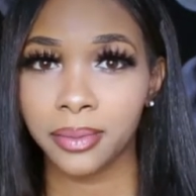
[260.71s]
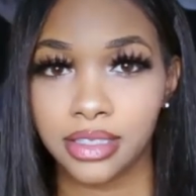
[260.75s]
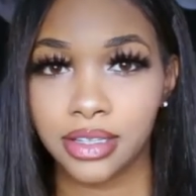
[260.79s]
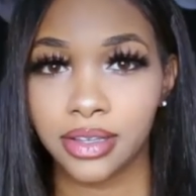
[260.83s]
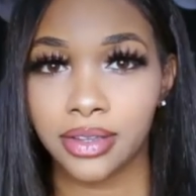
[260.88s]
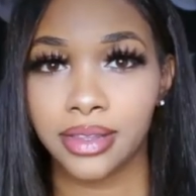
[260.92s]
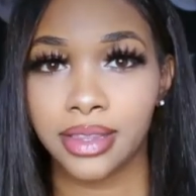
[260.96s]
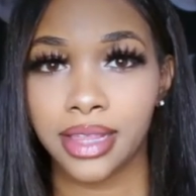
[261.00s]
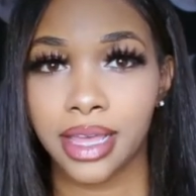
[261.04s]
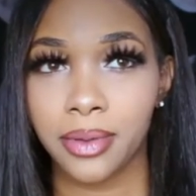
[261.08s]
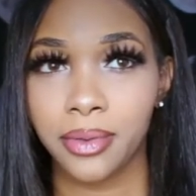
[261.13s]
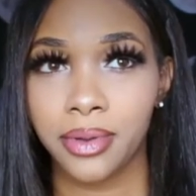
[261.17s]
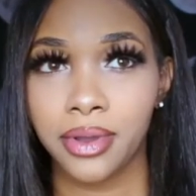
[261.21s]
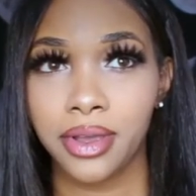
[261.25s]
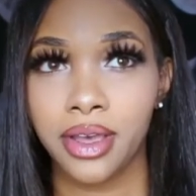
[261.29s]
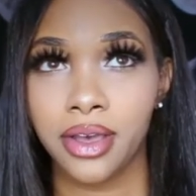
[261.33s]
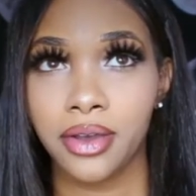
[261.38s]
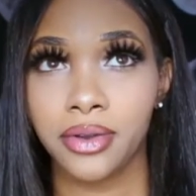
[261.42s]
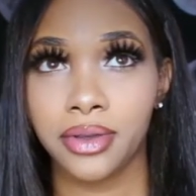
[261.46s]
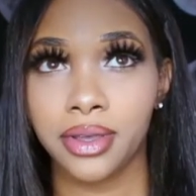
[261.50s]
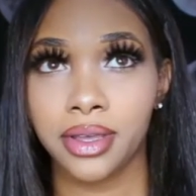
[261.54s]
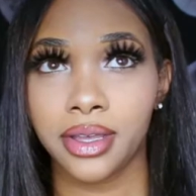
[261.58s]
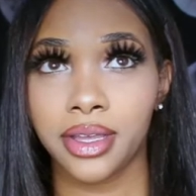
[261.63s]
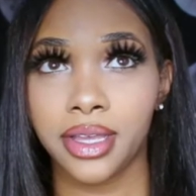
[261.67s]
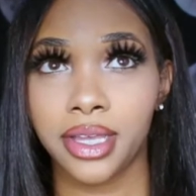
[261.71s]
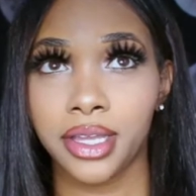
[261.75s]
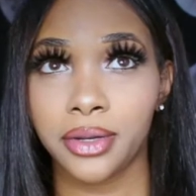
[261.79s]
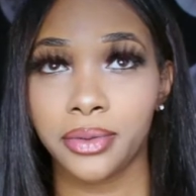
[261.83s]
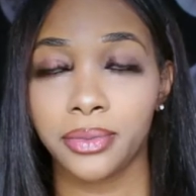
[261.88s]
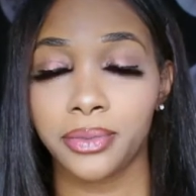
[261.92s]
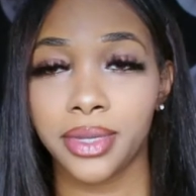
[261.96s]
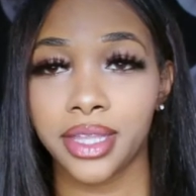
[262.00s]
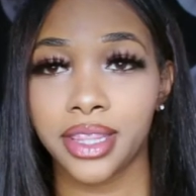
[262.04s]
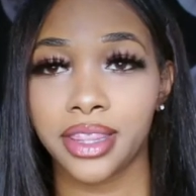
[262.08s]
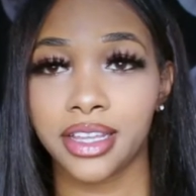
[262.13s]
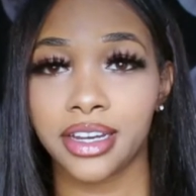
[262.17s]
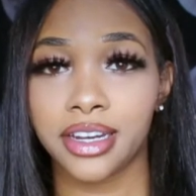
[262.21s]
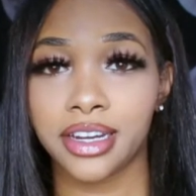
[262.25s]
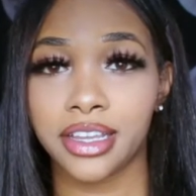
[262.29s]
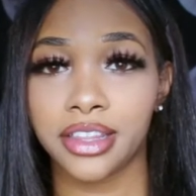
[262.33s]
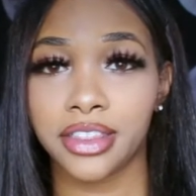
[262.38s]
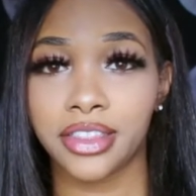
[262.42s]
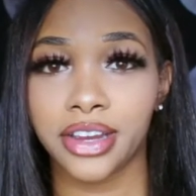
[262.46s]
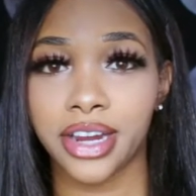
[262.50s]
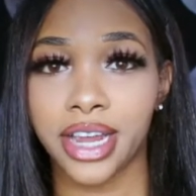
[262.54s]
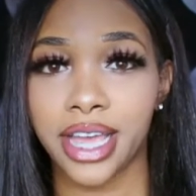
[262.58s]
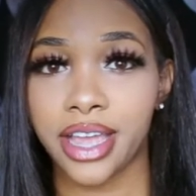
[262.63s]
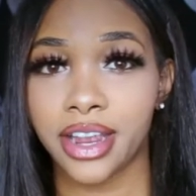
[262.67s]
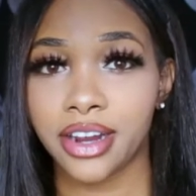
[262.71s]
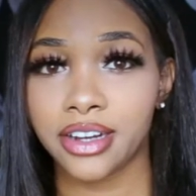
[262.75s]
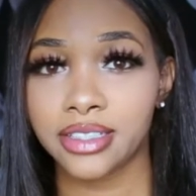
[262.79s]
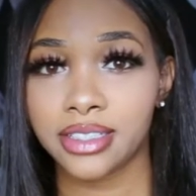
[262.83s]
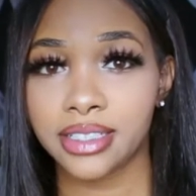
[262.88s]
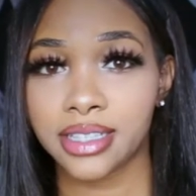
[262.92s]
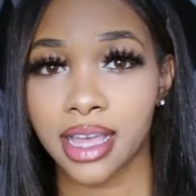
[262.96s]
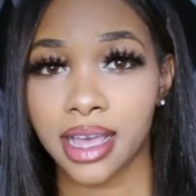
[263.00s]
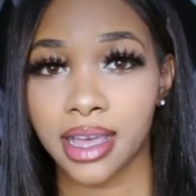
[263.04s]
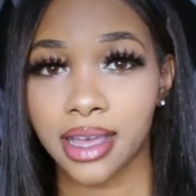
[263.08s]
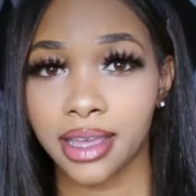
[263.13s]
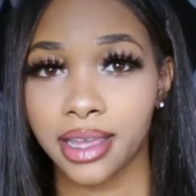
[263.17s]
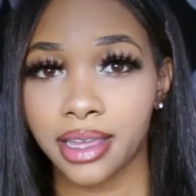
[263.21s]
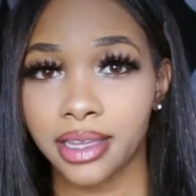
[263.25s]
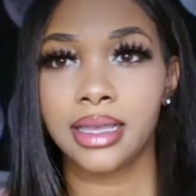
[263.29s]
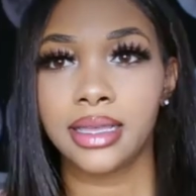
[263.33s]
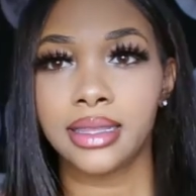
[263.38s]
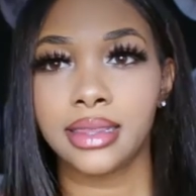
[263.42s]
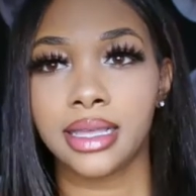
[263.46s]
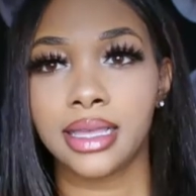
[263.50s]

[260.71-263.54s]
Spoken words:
So they will go good with another air sign.